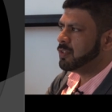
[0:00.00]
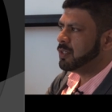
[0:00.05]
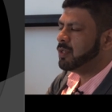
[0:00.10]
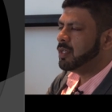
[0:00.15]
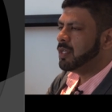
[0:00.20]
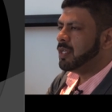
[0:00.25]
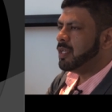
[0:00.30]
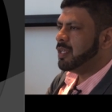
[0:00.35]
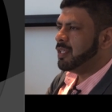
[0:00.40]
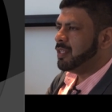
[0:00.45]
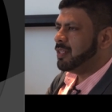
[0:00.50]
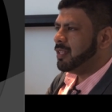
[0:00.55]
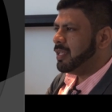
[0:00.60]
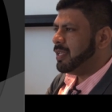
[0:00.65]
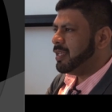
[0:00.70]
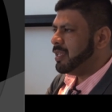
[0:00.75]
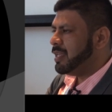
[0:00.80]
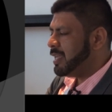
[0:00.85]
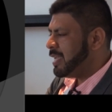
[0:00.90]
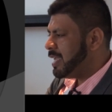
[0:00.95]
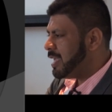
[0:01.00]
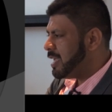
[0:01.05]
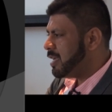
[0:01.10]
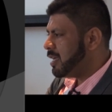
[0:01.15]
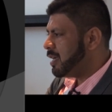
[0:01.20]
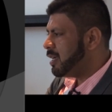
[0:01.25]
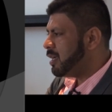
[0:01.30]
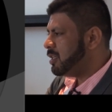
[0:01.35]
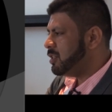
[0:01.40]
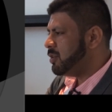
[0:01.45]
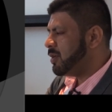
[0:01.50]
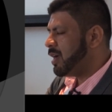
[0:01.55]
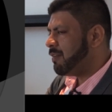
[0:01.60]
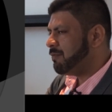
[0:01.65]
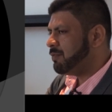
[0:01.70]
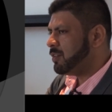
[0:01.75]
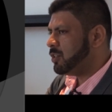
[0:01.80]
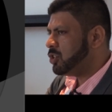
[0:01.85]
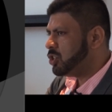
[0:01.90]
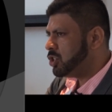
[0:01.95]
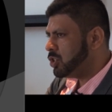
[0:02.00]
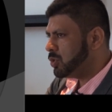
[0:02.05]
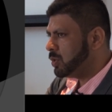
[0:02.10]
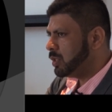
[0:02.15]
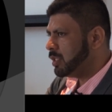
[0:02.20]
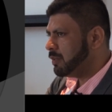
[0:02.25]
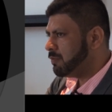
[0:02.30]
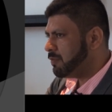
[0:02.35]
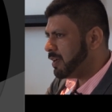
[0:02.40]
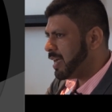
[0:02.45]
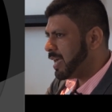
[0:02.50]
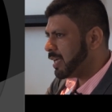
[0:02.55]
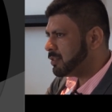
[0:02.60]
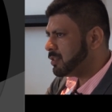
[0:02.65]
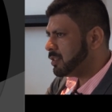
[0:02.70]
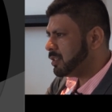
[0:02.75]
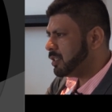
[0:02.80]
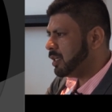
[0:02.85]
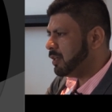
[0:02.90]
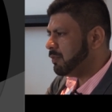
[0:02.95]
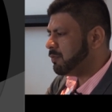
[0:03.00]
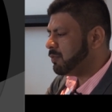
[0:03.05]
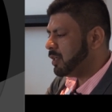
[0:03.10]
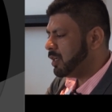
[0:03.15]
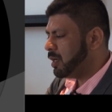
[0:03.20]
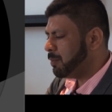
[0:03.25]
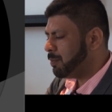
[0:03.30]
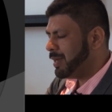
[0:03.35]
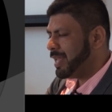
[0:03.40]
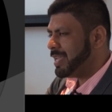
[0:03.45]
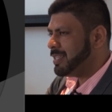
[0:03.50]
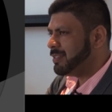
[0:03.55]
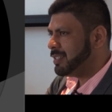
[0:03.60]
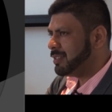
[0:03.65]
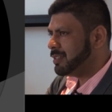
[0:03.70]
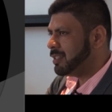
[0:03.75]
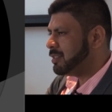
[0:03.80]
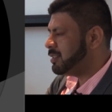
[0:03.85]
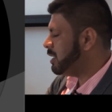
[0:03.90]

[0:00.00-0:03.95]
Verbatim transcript: So here you have the dual effect of ablating the